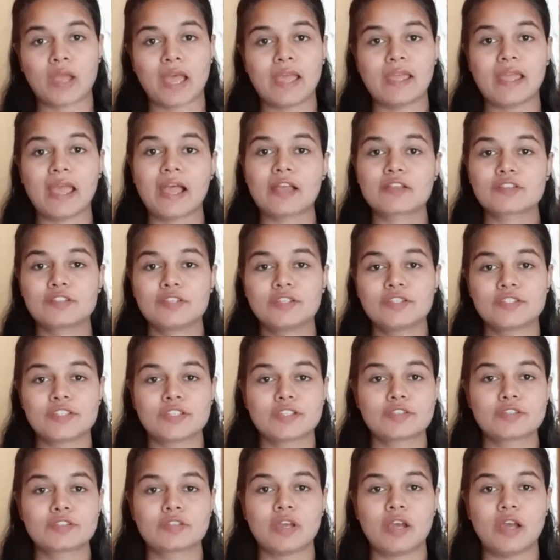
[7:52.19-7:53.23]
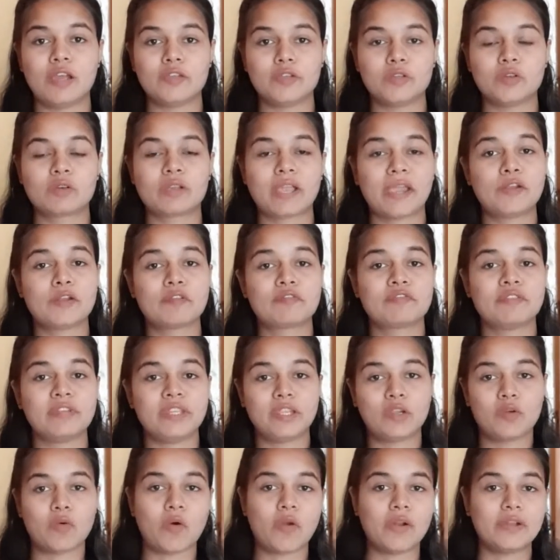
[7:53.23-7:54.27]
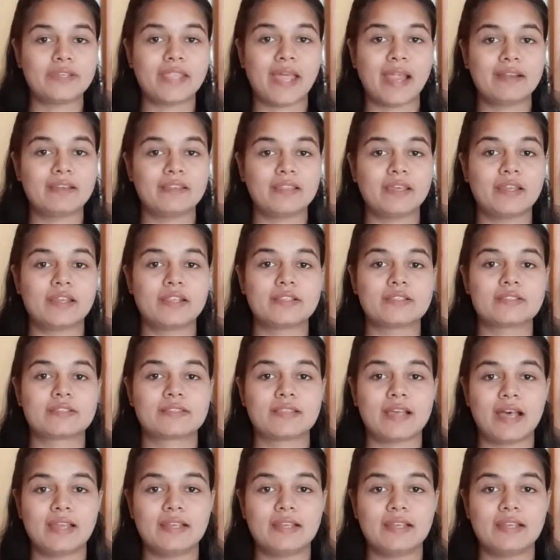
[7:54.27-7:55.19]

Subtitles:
I actually just kind of recall that there is